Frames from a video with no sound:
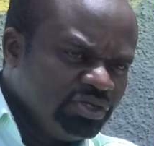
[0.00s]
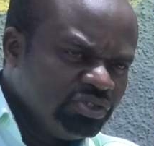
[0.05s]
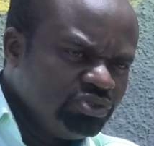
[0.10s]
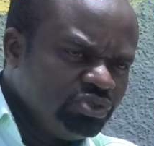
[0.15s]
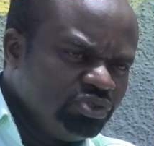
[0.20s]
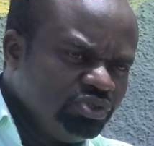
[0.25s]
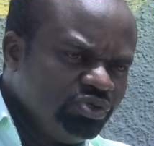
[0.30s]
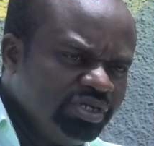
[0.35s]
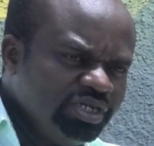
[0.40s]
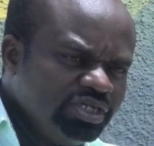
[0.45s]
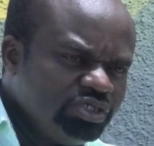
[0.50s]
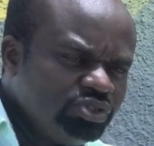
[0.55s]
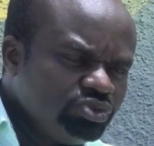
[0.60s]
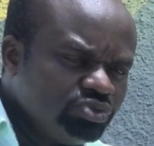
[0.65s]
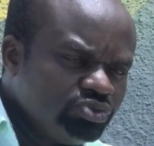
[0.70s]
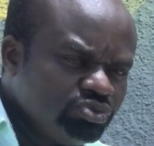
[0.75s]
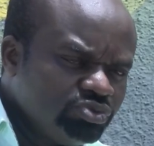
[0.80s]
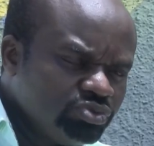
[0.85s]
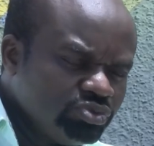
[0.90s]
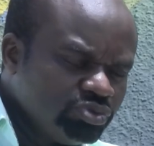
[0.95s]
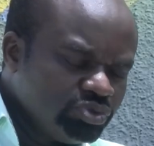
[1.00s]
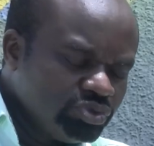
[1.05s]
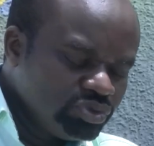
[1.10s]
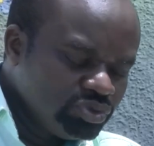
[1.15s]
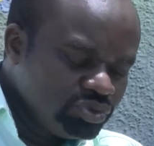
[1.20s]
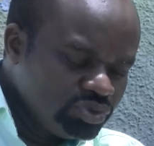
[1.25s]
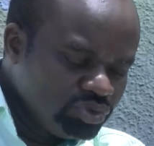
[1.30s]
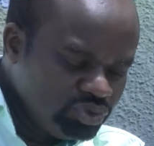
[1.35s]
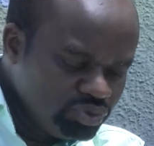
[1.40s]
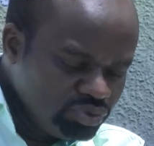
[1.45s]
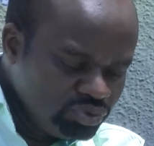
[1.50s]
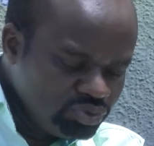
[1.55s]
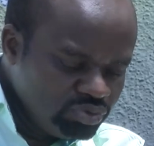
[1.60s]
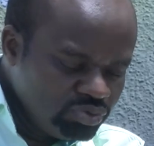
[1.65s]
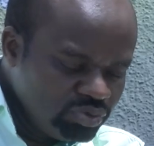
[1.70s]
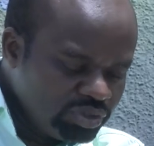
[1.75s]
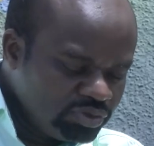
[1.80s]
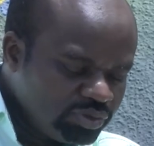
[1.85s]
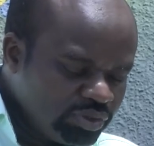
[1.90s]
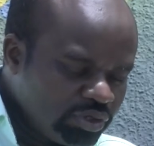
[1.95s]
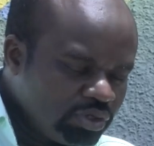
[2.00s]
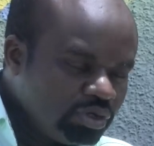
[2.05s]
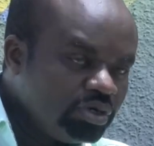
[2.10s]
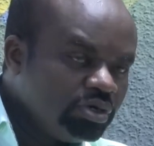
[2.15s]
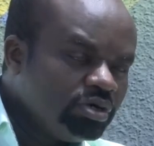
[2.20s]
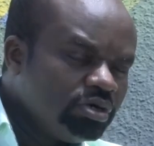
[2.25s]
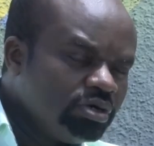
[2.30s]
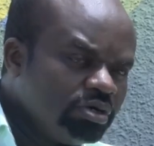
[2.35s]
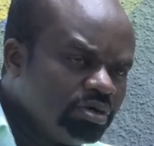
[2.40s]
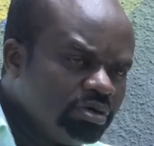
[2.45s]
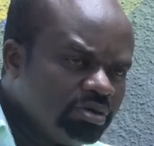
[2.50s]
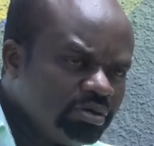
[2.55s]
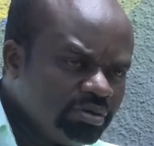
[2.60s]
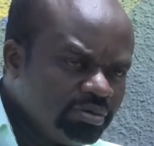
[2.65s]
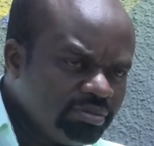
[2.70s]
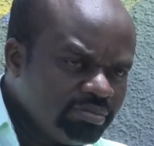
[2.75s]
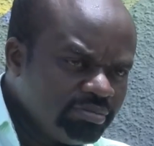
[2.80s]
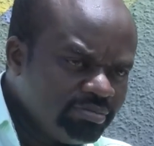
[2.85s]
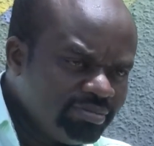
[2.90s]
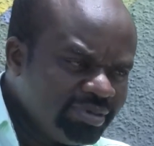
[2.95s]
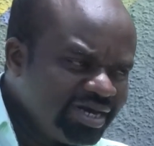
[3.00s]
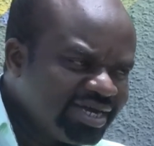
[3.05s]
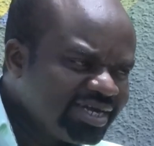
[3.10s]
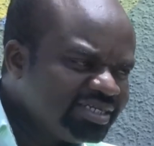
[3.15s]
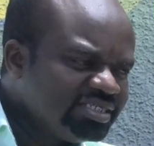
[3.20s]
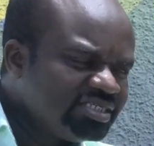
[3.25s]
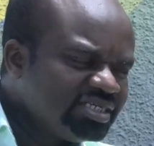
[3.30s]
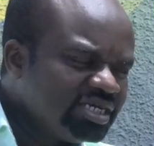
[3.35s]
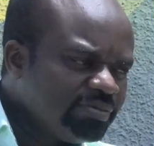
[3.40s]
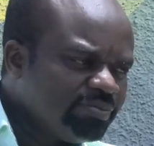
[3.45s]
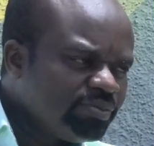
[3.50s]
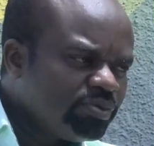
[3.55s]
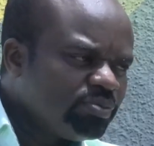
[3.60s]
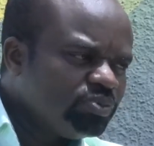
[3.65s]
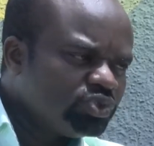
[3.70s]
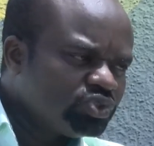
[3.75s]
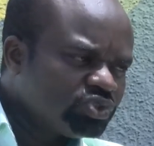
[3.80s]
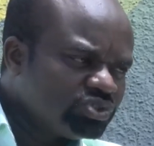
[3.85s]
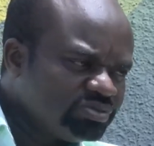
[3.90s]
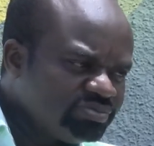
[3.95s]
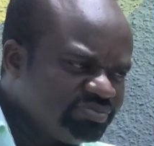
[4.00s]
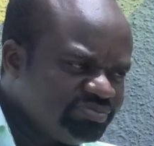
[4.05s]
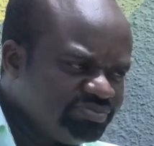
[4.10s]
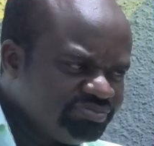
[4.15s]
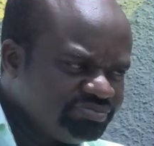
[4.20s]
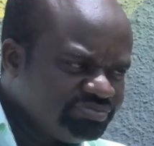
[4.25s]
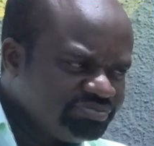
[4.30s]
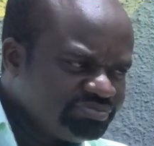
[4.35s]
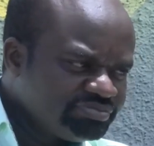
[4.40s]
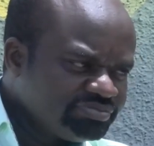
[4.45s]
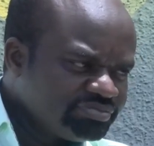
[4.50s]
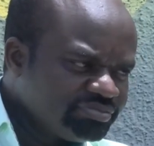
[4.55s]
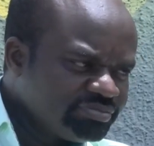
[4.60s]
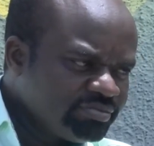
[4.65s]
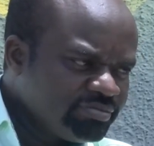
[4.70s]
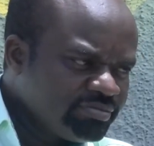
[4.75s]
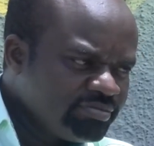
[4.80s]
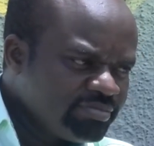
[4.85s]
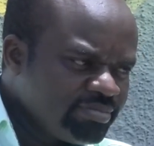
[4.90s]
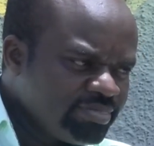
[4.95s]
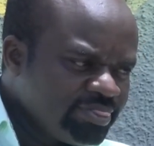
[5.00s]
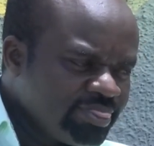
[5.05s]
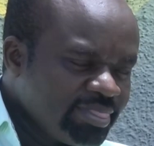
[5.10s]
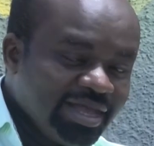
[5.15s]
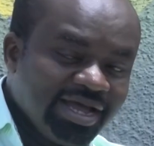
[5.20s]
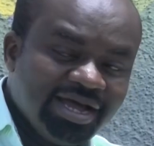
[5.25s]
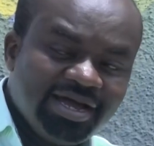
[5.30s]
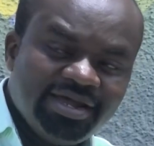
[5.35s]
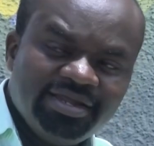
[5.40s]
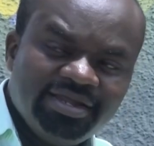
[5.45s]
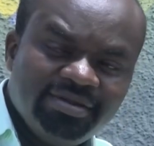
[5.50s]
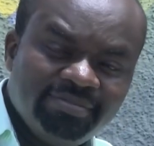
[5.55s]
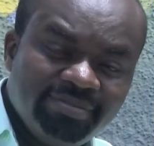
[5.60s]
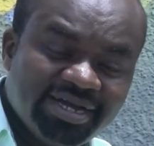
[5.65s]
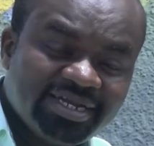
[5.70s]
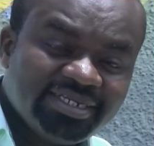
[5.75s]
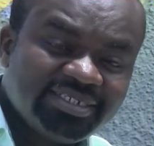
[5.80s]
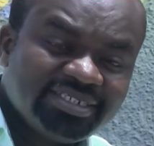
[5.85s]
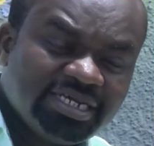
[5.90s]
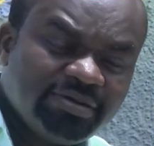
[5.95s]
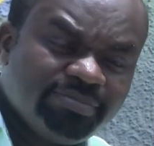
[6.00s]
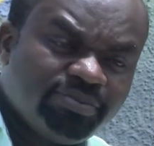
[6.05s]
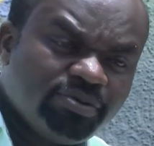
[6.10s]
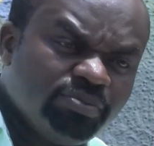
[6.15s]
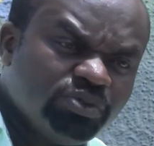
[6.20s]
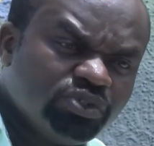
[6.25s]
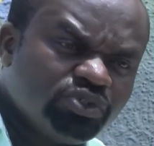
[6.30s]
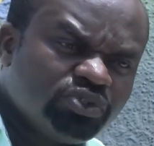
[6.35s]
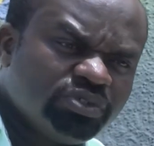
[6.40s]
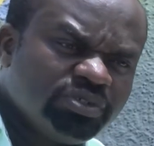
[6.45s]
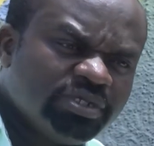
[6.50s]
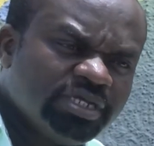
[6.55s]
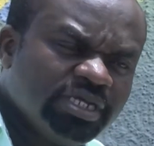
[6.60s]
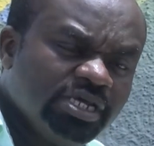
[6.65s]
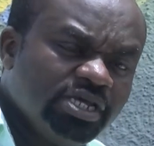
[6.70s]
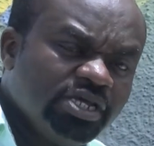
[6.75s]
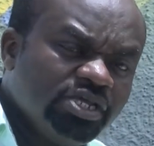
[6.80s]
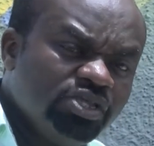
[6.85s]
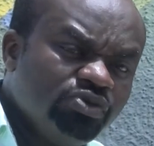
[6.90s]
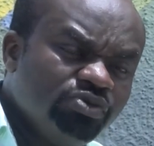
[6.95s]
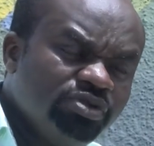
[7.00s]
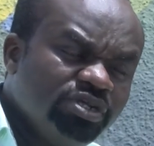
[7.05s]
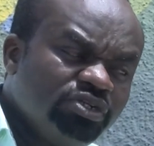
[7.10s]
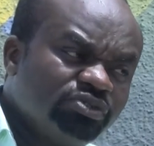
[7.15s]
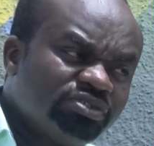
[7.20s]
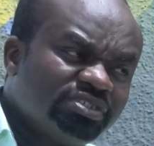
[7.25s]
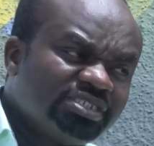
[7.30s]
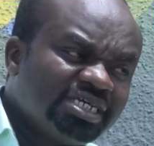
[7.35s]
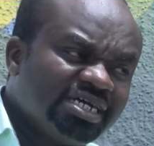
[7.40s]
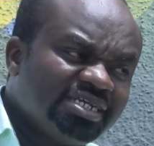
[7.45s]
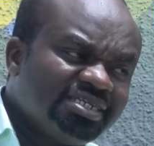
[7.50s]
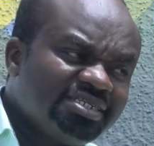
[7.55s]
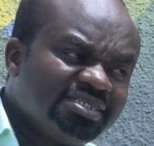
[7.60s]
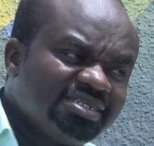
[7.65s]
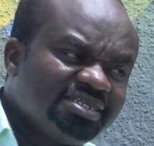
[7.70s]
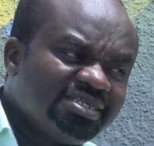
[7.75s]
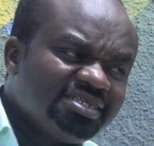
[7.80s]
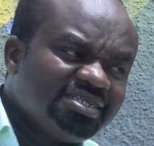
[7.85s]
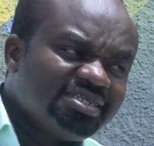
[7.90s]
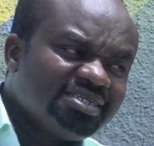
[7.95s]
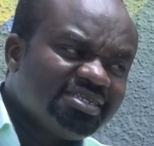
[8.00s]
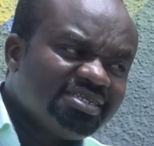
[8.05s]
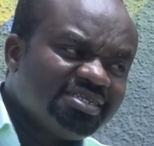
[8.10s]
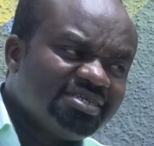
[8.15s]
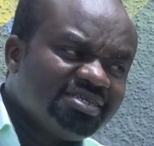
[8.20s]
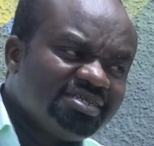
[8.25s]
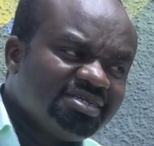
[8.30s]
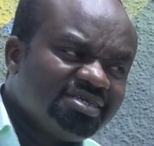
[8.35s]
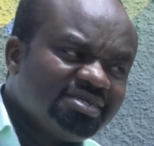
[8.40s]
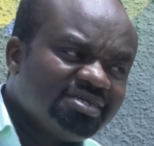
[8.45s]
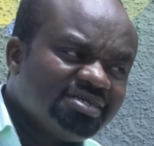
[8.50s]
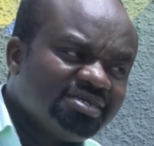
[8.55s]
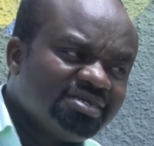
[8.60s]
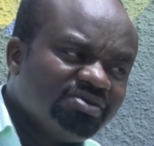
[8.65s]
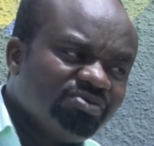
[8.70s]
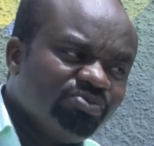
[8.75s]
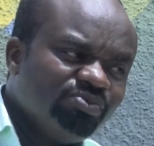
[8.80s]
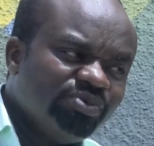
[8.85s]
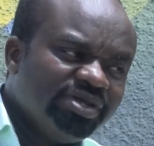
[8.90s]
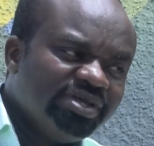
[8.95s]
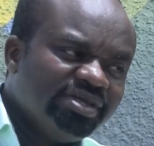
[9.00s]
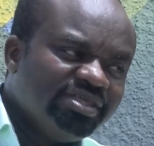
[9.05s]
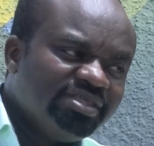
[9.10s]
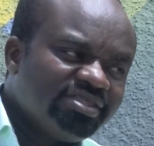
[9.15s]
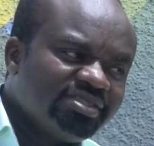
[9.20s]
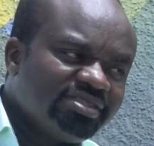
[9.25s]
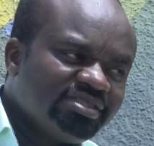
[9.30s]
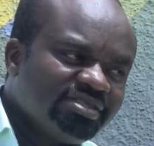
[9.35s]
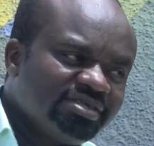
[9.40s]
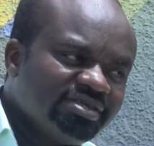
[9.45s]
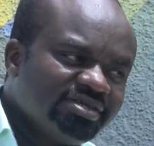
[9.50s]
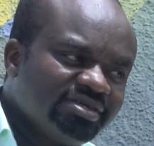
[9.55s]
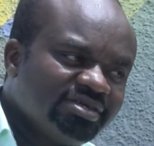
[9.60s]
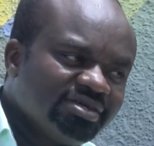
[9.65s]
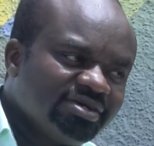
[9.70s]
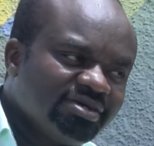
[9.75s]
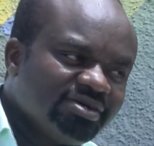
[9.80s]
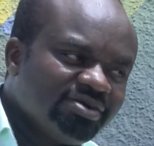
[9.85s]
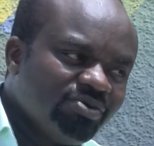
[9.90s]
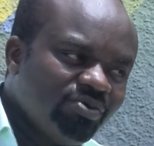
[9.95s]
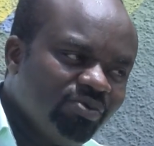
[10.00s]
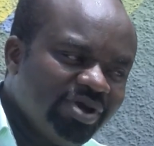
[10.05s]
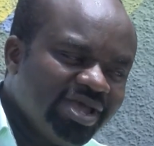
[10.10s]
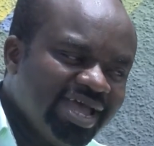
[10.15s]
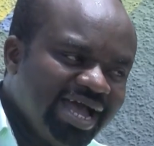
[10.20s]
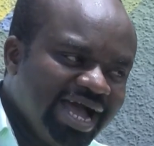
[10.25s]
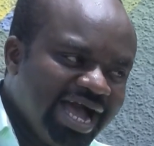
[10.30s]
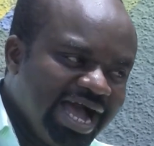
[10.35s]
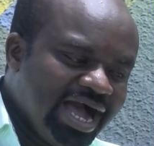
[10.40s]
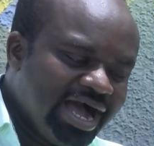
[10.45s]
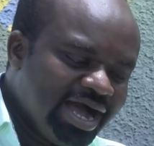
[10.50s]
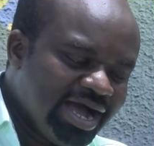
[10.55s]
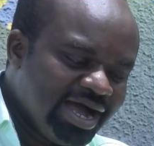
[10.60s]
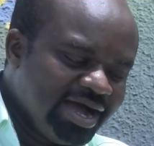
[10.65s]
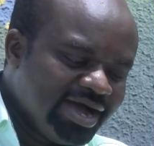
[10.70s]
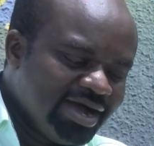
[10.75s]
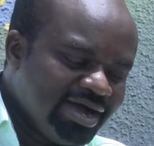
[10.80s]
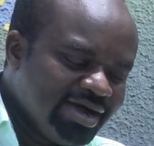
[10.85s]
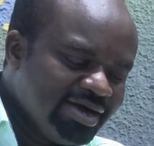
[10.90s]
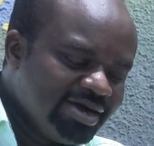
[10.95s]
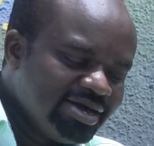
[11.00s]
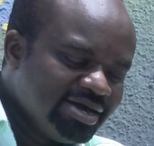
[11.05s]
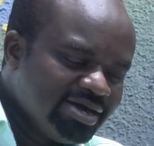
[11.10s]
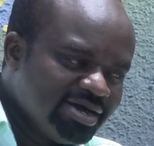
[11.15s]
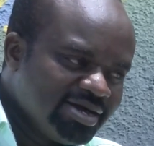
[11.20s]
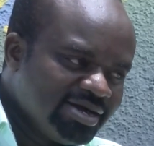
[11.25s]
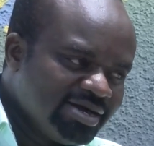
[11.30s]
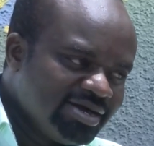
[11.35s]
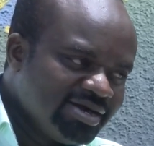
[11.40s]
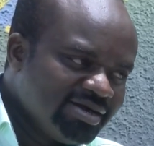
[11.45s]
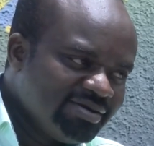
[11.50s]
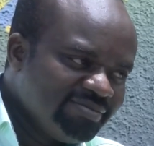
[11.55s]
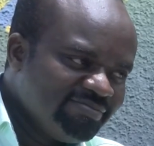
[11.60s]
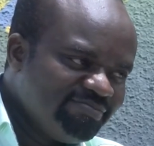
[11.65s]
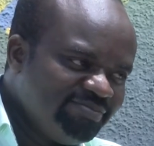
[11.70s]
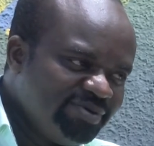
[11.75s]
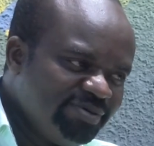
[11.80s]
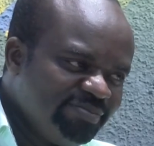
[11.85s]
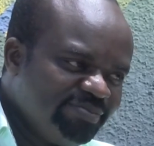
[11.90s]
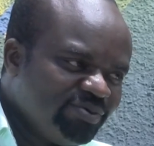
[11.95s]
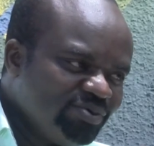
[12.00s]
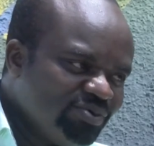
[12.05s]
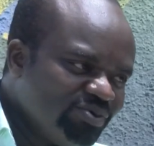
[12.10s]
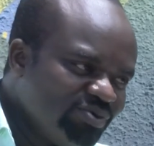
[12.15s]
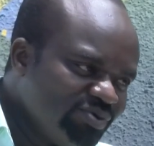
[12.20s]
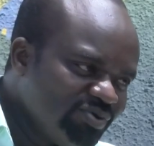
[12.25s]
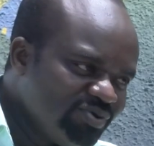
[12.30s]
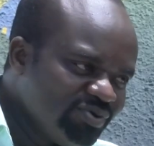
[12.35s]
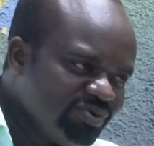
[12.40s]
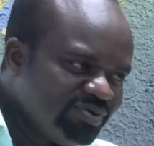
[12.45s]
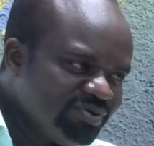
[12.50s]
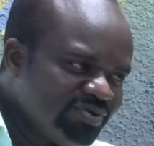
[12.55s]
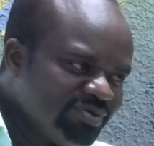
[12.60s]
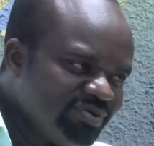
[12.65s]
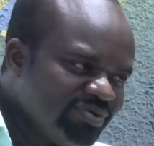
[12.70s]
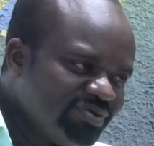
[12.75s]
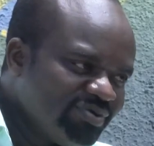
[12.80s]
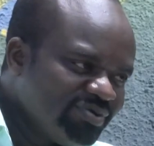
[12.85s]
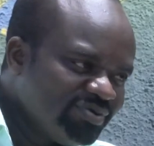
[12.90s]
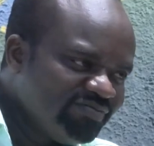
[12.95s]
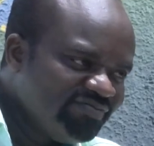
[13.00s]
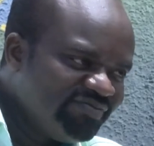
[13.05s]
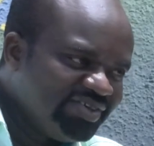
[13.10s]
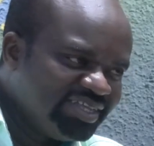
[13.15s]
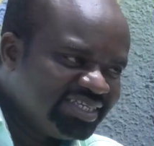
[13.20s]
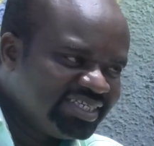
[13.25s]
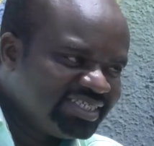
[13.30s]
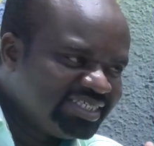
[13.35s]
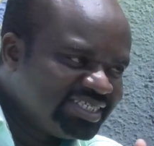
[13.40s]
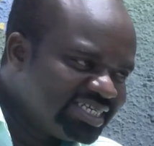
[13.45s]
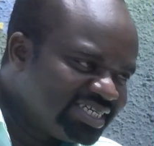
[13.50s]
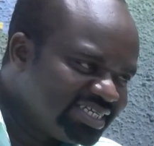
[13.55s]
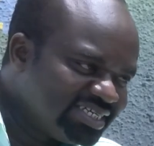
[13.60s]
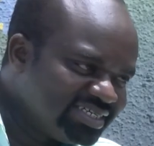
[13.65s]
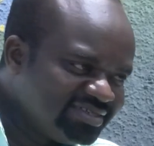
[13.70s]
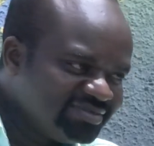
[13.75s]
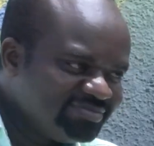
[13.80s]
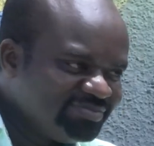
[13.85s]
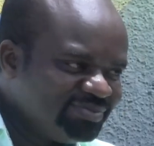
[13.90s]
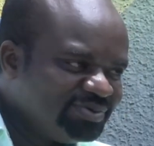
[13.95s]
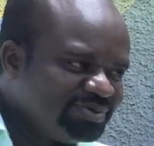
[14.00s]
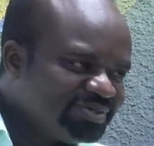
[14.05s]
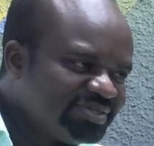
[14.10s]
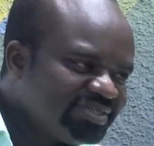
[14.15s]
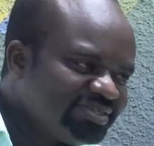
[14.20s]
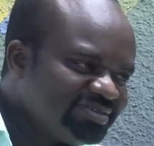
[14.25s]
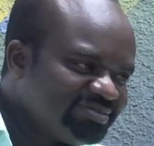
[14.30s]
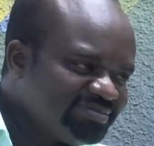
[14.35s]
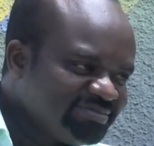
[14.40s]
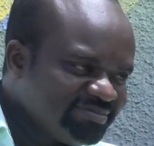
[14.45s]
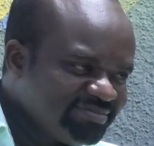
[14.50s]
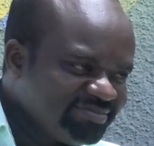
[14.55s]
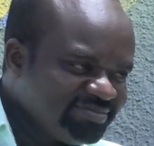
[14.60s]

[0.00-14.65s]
So you need to do what we call marketing and promotion. And in marketing and promotion, you need to start with where are people visiting most.